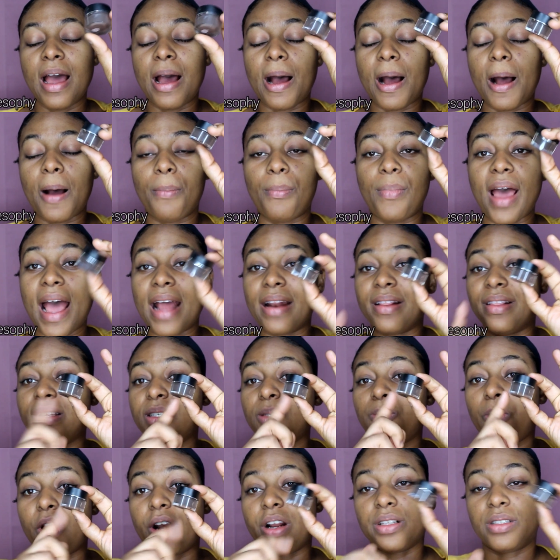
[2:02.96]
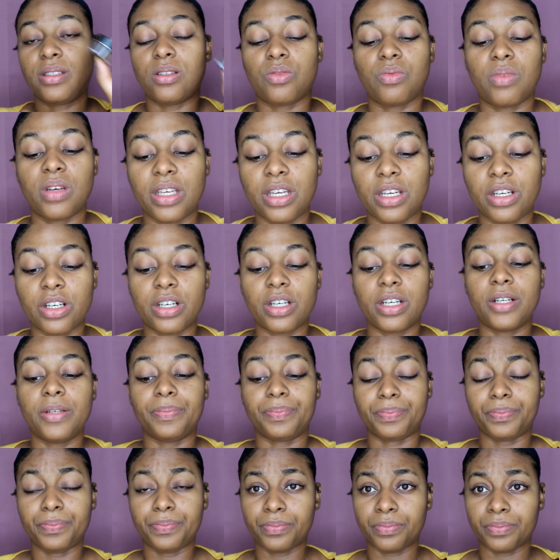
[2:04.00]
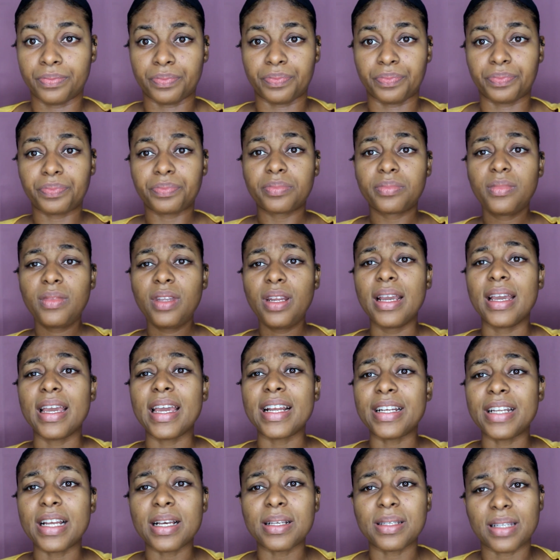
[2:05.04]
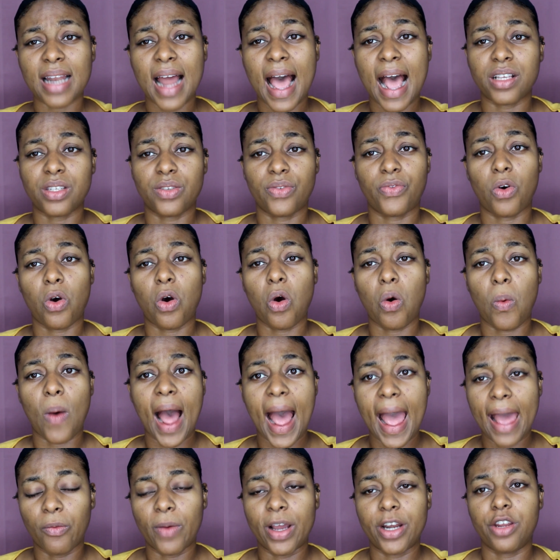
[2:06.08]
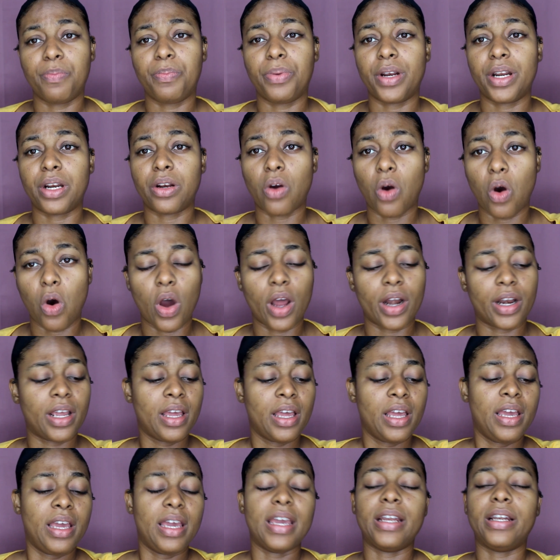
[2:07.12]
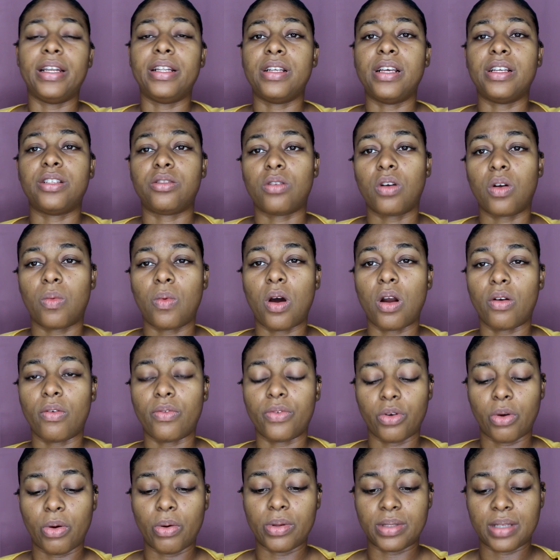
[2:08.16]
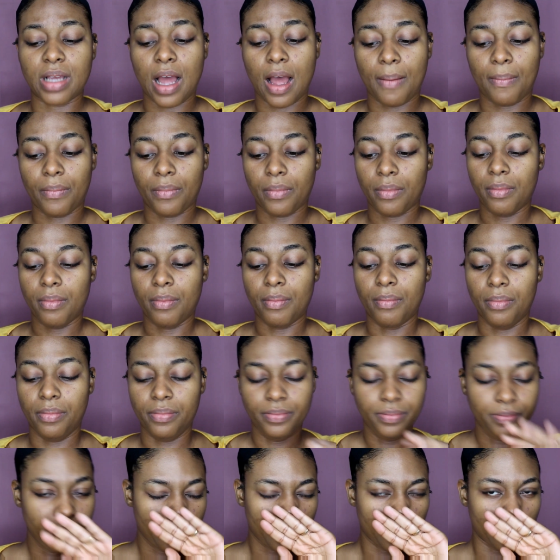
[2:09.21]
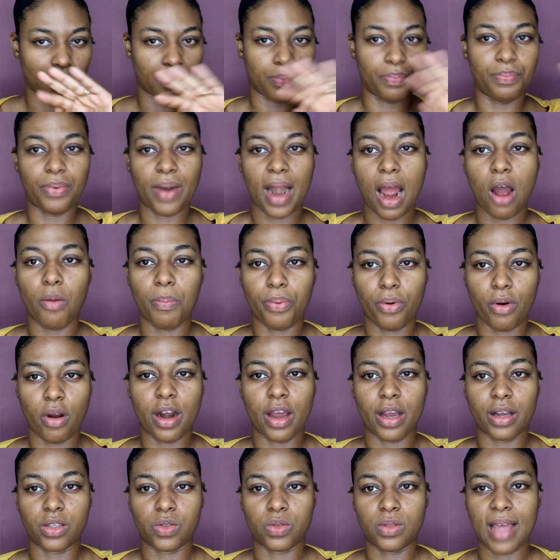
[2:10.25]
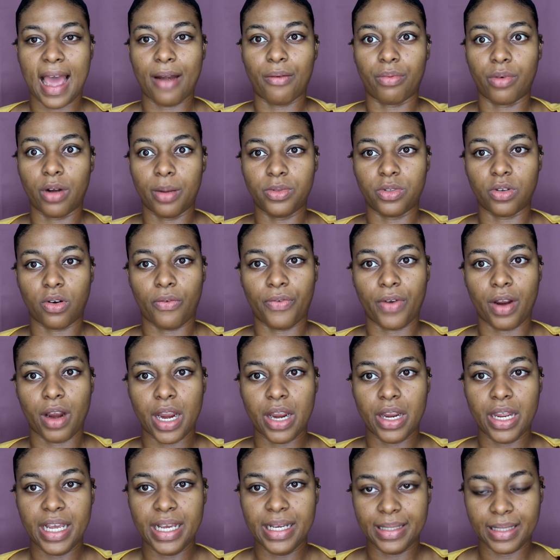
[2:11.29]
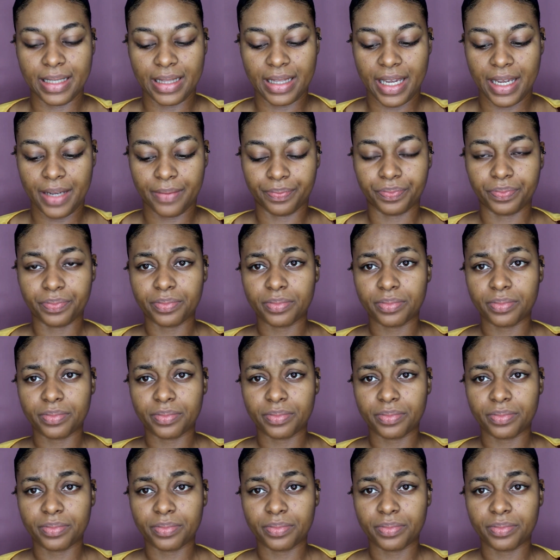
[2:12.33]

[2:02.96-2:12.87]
And this product is really good. It does last for a while when you put it on. It's not one of those brow products that rubs off very easily.